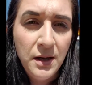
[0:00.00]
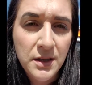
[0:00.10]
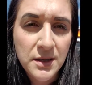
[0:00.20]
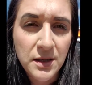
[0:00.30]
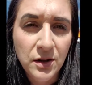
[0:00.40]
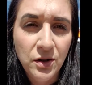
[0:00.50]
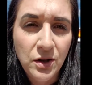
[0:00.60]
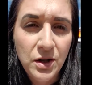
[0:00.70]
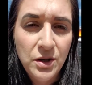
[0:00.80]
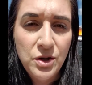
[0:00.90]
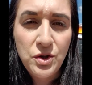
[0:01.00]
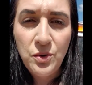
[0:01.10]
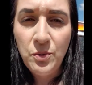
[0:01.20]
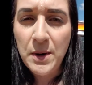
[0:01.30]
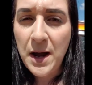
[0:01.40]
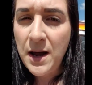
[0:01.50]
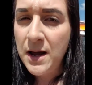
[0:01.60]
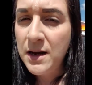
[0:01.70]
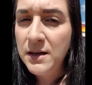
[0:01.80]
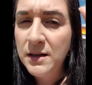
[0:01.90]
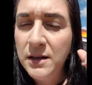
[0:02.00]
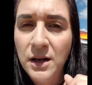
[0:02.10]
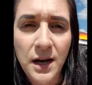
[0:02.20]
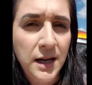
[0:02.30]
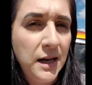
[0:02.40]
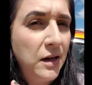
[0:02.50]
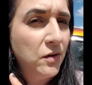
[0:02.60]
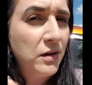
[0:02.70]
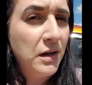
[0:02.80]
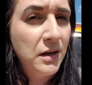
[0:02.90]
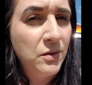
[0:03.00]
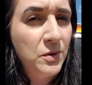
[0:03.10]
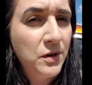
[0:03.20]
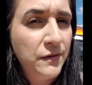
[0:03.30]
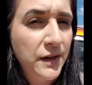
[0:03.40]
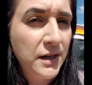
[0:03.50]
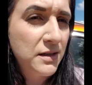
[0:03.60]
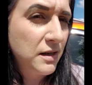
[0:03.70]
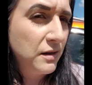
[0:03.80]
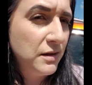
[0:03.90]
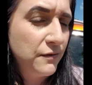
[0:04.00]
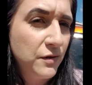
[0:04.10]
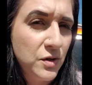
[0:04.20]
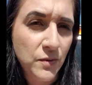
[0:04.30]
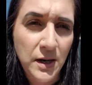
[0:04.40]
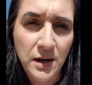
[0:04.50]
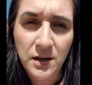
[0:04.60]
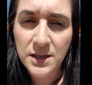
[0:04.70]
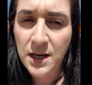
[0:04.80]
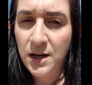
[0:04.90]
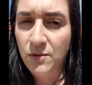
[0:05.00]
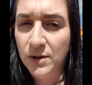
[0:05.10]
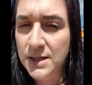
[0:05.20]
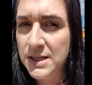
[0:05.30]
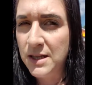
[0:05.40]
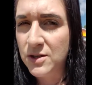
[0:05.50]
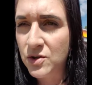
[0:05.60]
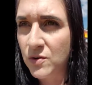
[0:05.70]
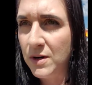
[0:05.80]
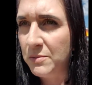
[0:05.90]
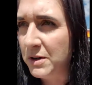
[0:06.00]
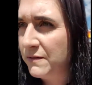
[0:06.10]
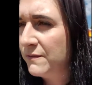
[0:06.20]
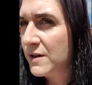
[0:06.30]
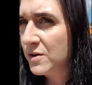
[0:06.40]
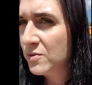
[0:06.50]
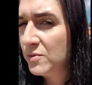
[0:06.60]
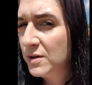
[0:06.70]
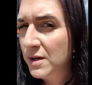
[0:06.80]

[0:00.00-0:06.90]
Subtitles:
Doesn't look too bad. I don't know if I can tell the difference right now because I can't really see the screen on my phone.